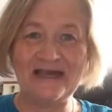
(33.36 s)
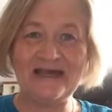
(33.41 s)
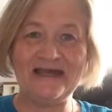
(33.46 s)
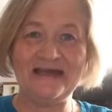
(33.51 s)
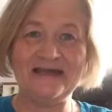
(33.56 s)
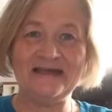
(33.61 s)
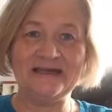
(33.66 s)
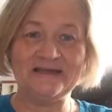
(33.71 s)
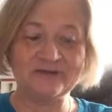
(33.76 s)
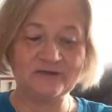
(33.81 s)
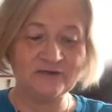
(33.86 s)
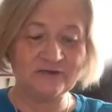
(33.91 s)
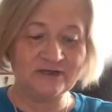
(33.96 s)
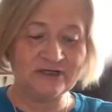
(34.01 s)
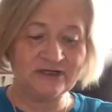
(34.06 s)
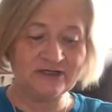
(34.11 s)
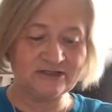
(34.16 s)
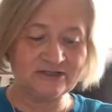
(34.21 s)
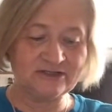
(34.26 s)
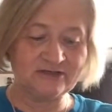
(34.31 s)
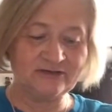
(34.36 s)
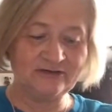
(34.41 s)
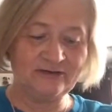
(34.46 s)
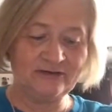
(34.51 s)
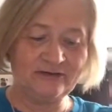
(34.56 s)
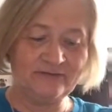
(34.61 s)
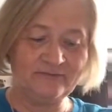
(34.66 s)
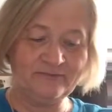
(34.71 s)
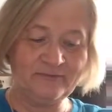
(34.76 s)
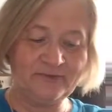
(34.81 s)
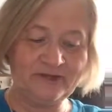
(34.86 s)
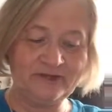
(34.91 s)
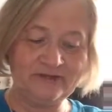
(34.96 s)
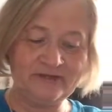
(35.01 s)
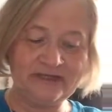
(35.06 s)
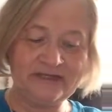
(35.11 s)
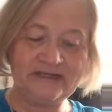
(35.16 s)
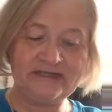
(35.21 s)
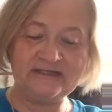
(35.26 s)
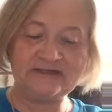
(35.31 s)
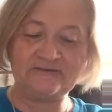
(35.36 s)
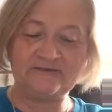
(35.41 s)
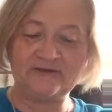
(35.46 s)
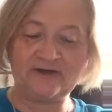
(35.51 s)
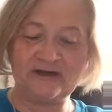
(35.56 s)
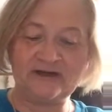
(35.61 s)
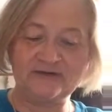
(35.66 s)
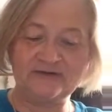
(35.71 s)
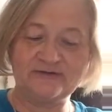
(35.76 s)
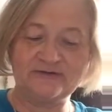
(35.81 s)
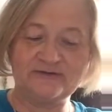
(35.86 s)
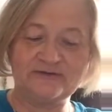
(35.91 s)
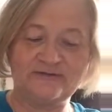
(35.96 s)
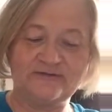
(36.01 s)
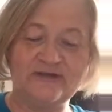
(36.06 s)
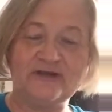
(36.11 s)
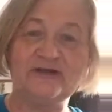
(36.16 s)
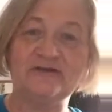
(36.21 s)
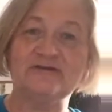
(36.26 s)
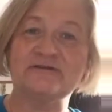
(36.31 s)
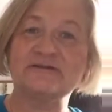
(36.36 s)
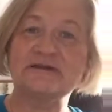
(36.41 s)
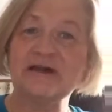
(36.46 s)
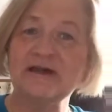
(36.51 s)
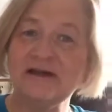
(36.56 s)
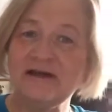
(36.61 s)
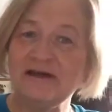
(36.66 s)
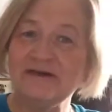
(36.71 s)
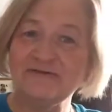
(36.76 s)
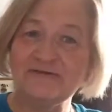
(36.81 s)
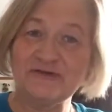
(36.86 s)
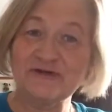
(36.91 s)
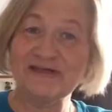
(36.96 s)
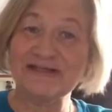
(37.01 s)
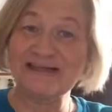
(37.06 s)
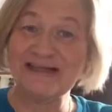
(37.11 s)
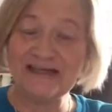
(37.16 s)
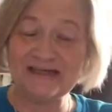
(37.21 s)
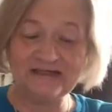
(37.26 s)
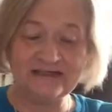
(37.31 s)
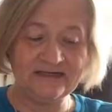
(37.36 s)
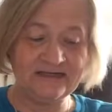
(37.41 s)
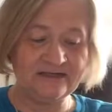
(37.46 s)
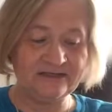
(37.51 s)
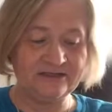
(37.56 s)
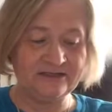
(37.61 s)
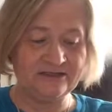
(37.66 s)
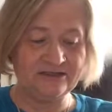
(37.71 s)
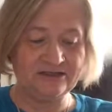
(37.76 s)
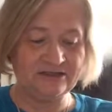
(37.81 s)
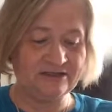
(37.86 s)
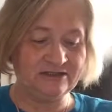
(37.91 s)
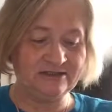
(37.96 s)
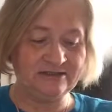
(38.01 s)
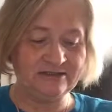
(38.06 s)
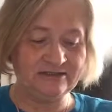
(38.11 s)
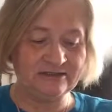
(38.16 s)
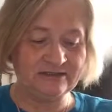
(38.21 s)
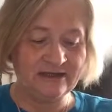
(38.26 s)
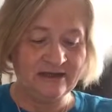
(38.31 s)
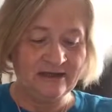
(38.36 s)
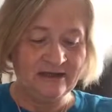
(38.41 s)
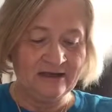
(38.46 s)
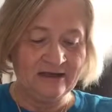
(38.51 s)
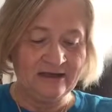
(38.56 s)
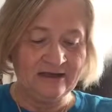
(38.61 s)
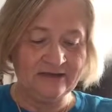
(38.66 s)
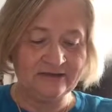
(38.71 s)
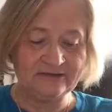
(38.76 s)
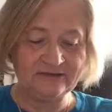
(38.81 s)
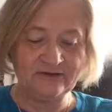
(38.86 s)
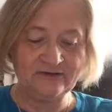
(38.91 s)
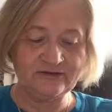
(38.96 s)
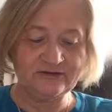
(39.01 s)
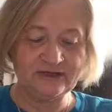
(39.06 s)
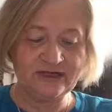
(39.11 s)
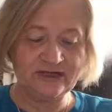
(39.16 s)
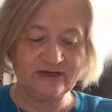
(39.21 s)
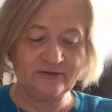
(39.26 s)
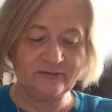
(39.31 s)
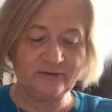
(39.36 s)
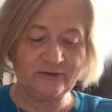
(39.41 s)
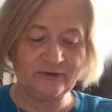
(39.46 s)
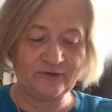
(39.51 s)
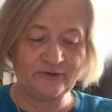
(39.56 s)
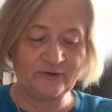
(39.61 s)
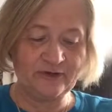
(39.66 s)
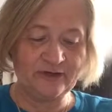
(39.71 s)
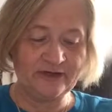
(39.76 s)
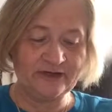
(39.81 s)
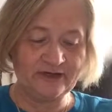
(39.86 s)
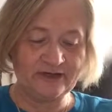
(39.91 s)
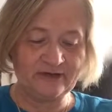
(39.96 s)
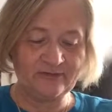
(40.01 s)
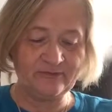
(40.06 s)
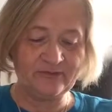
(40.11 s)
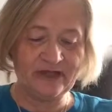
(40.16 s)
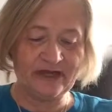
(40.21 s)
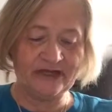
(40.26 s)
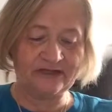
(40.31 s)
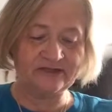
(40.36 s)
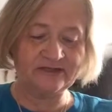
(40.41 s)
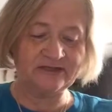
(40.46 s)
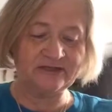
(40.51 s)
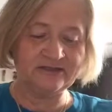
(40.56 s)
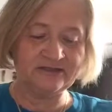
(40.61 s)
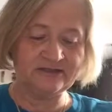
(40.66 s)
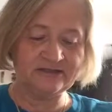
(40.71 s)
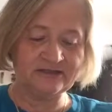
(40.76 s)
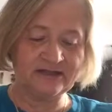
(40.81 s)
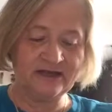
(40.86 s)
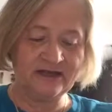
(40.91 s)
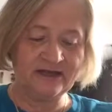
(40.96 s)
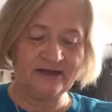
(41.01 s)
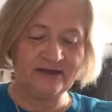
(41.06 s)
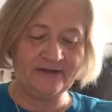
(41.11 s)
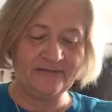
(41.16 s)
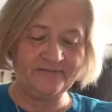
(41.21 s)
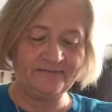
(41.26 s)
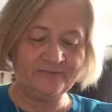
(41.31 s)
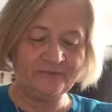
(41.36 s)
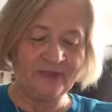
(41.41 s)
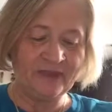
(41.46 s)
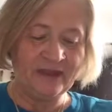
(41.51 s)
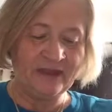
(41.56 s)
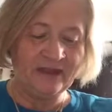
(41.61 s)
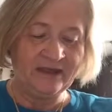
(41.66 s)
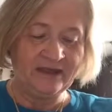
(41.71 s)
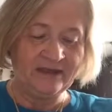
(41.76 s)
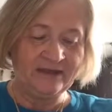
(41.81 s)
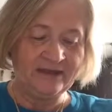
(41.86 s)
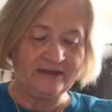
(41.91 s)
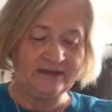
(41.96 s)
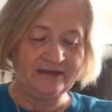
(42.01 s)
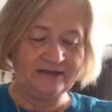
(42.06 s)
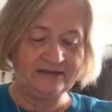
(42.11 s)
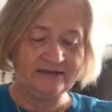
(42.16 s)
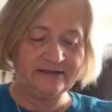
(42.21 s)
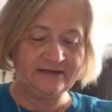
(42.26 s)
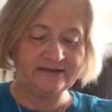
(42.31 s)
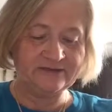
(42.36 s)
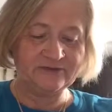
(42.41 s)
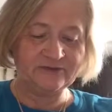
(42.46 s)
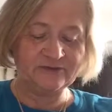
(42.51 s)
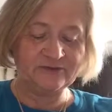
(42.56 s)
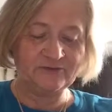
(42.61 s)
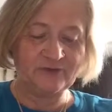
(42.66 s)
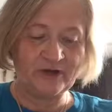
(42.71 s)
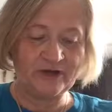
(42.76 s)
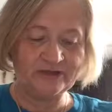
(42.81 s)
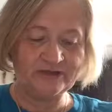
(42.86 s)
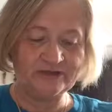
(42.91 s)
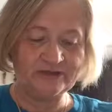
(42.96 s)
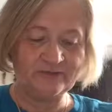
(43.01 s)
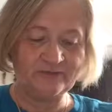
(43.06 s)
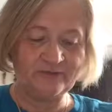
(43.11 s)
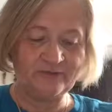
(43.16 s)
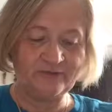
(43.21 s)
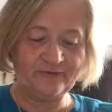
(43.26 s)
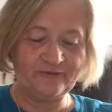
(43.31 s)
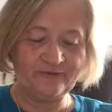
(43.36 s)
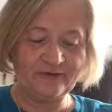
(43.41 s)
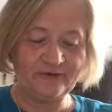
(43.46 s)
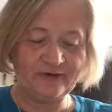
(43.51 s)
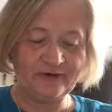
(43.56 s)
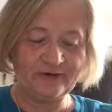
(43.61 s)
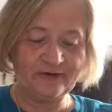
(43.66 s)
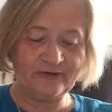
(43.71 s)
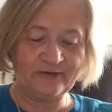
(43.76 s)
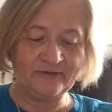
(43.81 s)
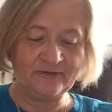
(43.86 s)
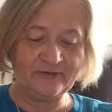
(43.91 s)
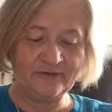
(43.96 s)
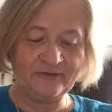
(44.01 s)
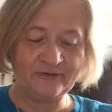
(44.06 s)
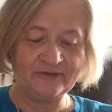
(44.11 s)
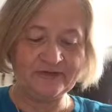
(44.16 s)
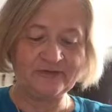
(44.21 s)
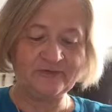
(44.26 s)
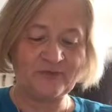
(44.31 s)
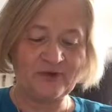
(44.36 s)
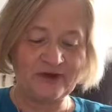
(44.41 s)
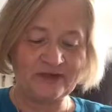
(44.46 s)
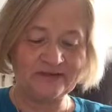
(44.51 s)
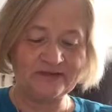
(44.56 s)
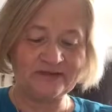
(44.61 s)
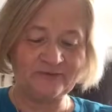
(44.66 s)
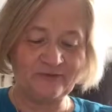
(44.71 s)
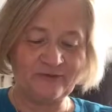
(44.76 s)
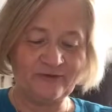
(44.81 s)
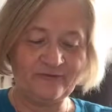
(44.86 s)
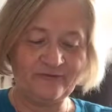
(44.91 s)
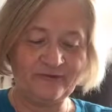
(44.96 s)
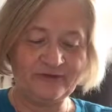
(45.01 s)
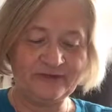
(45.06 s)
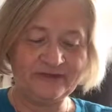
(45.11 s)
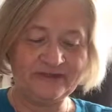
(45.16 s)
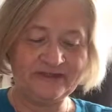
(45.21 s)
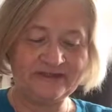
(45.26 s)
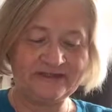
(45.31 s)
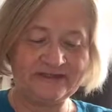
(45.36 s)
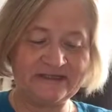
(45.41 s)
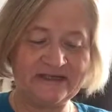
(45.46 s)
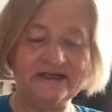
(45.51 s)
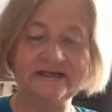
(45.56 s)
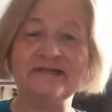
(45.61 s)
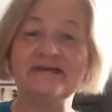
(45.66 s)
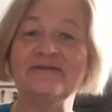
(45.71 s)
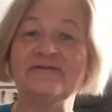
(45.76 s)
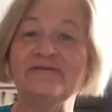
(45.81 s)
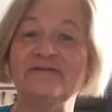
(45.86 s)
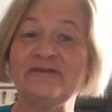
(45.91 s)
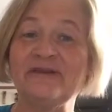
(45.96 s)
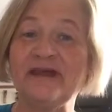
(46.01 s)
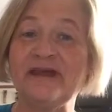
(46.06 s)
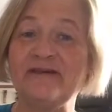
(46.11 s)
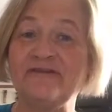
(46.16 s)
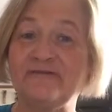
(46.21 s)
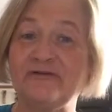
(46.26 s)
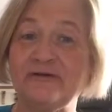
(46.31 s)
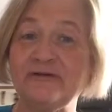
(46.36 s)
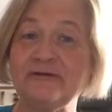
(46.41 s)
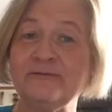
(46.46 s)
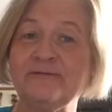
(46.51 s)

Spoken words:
in traditional Middle East for hundreds of years for skin conditions associated with oily complexions. It is responsible for the distinctive flavor